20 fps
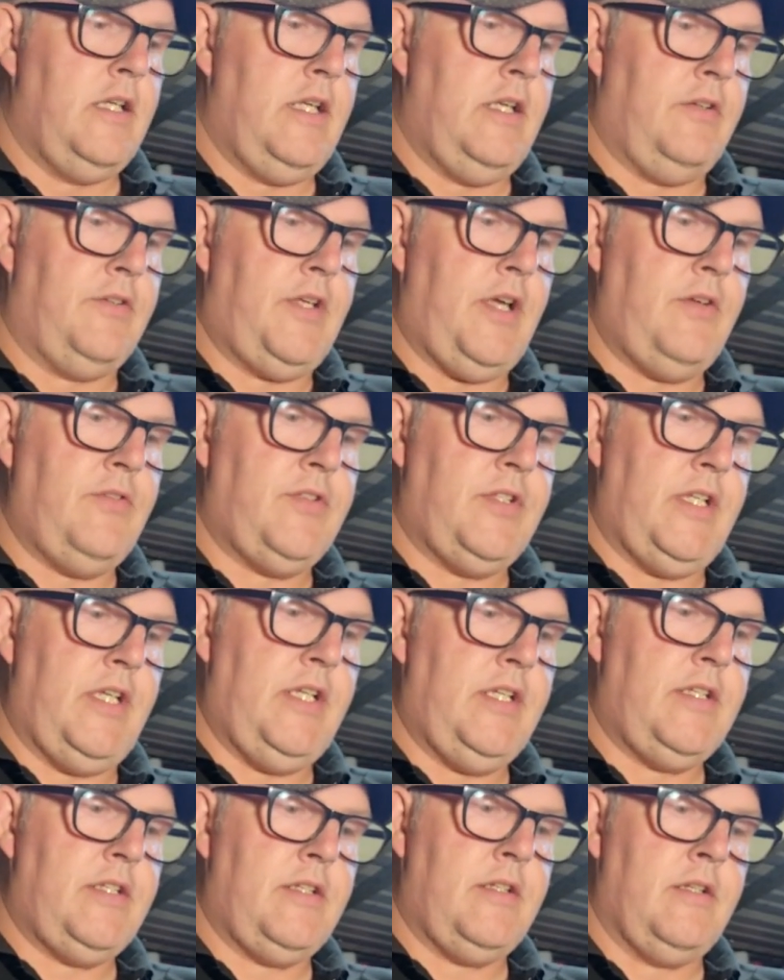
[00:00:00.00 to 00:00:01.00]
now you'll
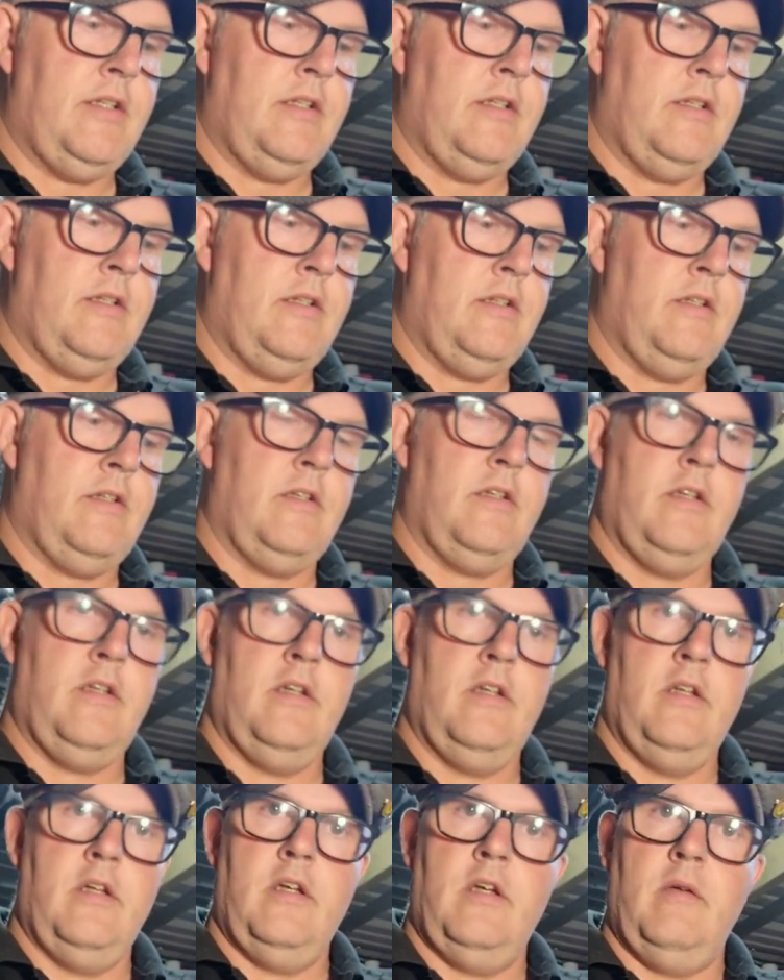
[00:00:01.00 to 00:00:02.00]
notice
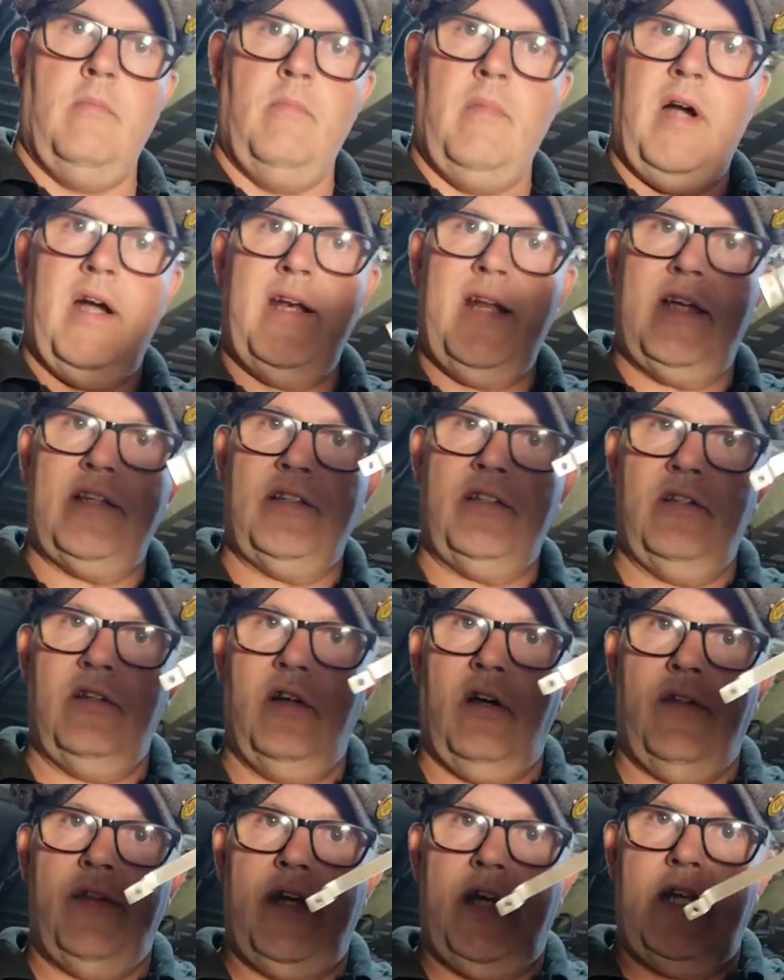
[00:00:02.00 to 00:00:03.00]
mine hasn't
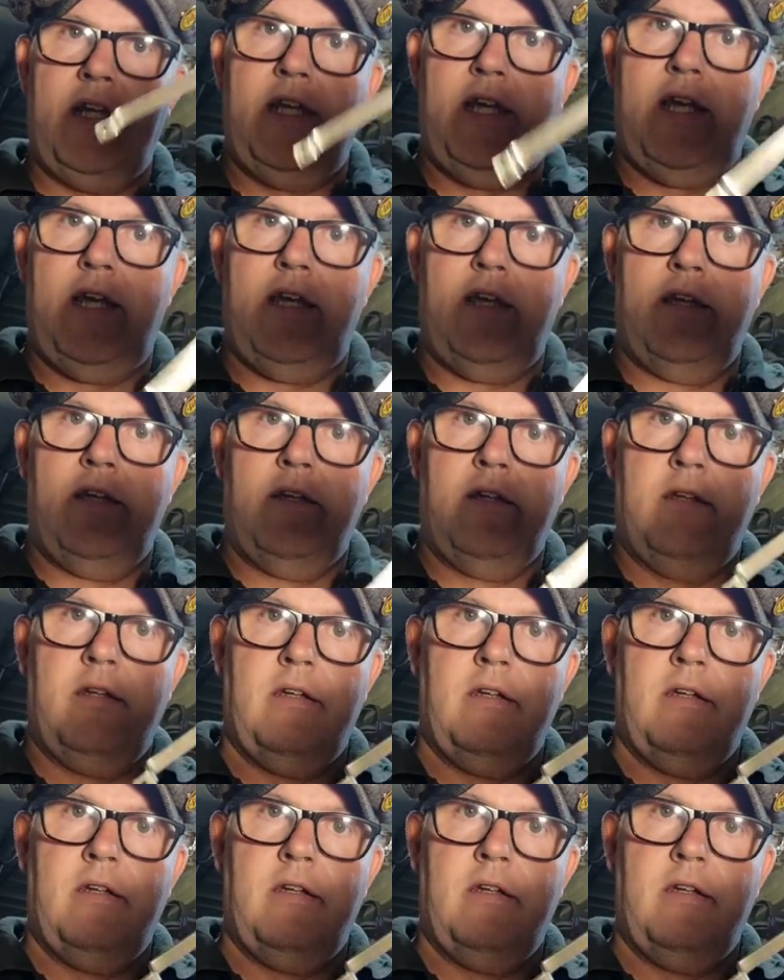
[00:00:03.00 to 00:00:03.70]
got that yet.